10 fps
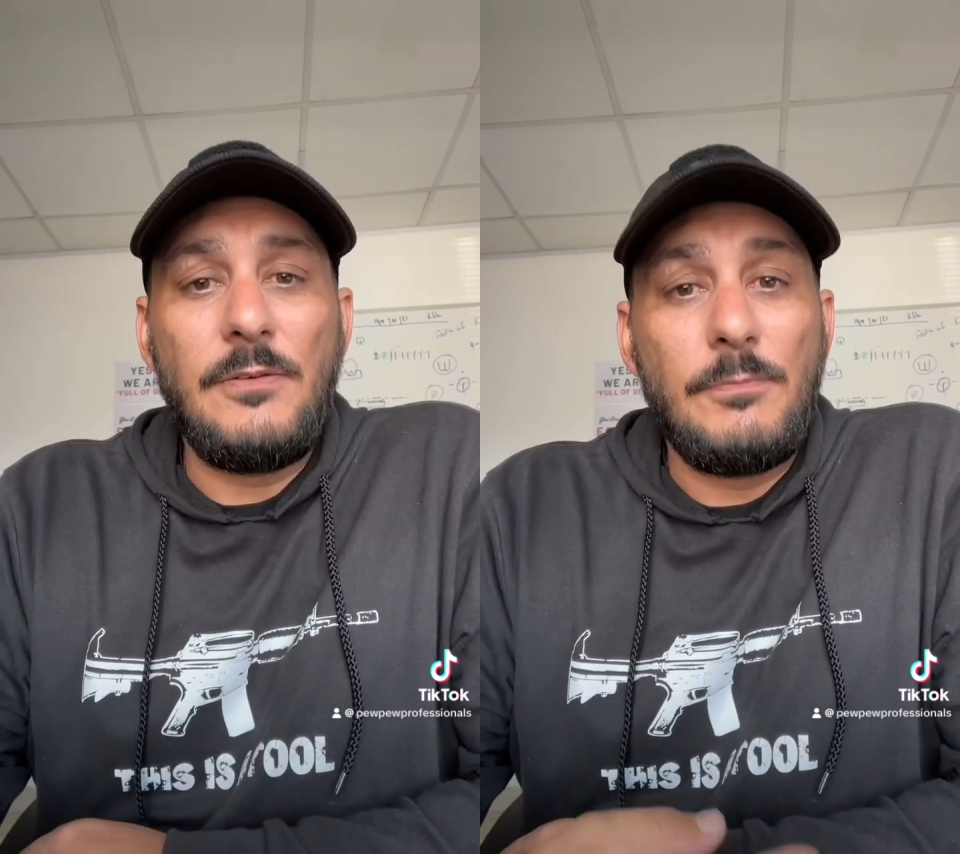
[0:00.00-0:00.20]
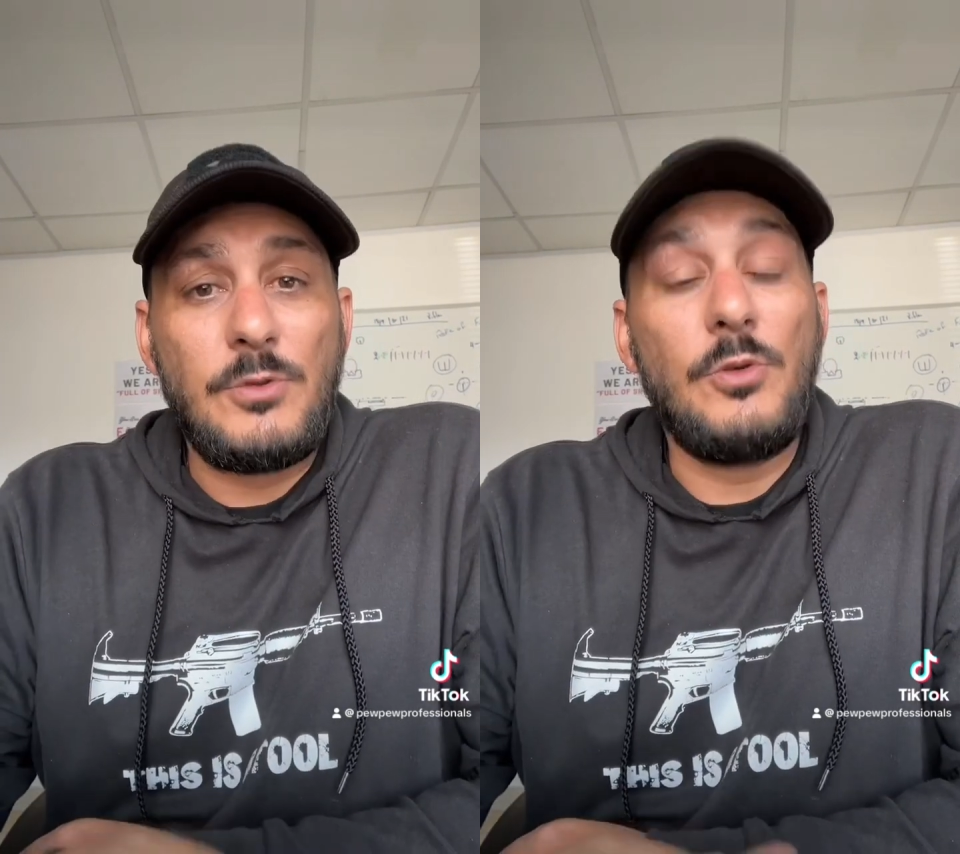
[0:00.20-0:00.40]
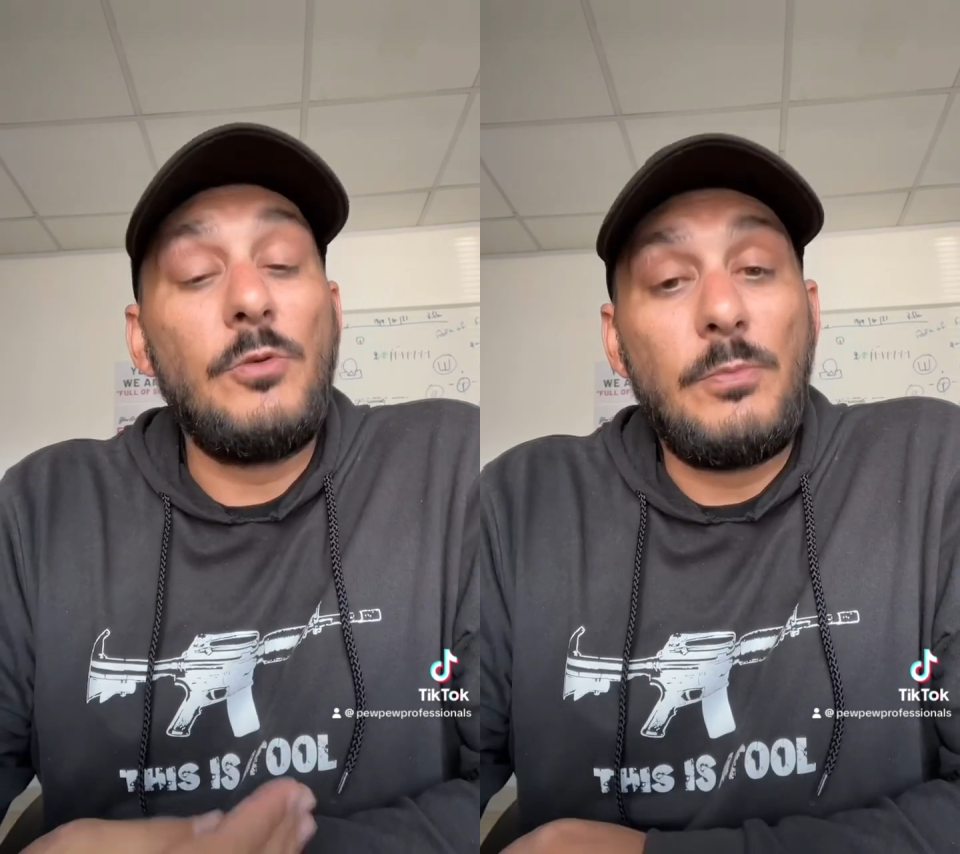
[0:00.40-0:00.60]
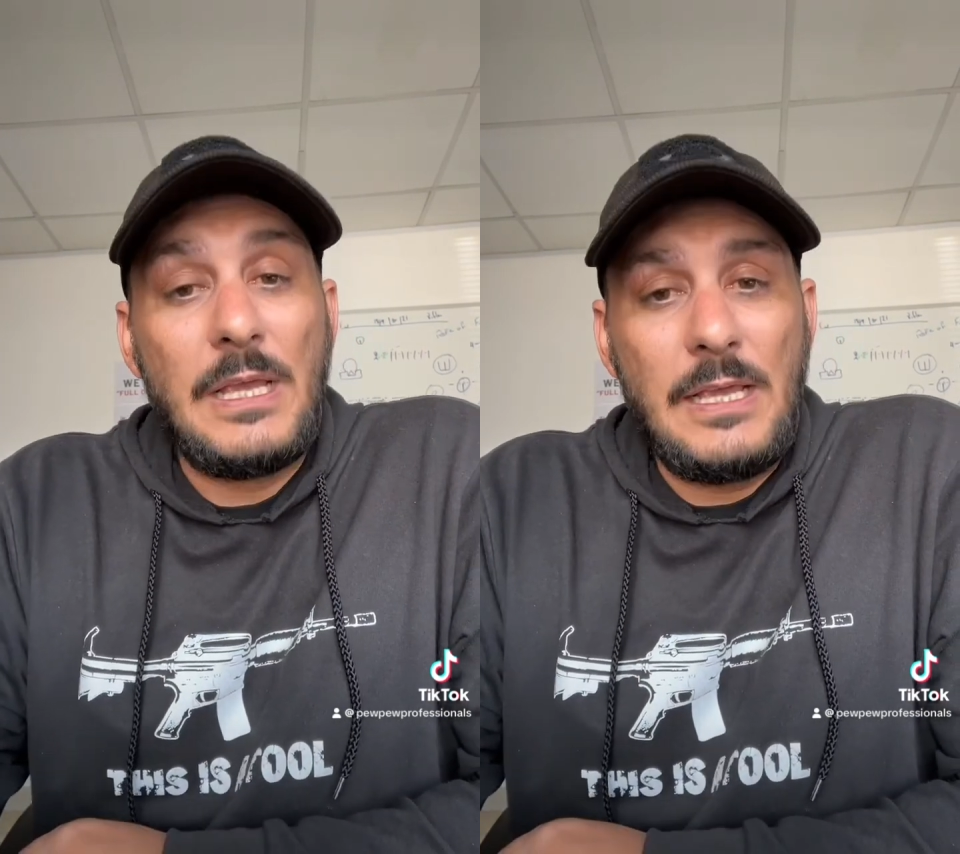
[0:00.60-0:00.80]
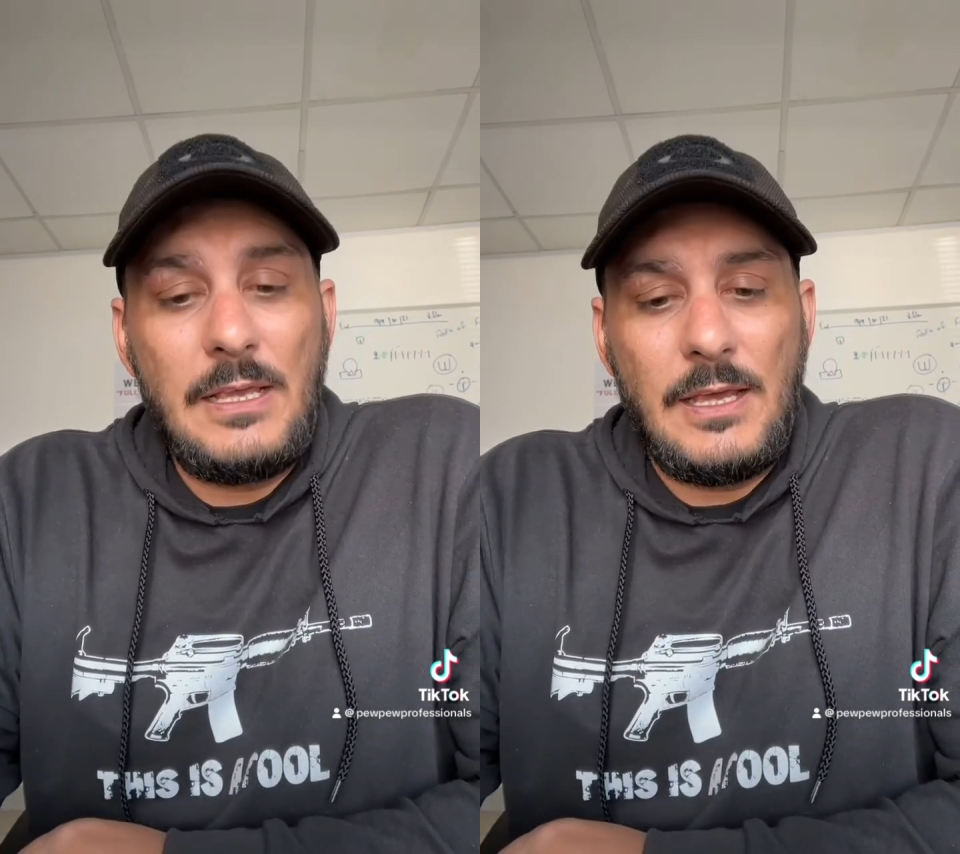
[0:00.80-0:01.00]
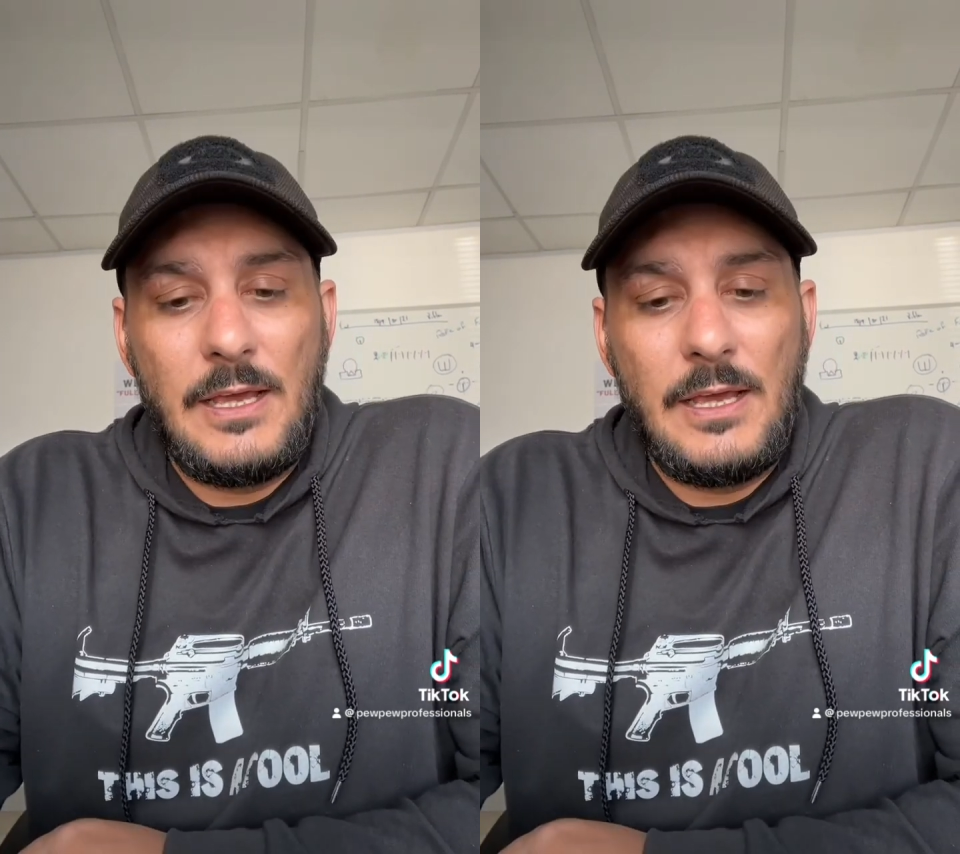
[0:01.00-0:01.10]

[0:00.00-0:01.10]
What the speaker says: to be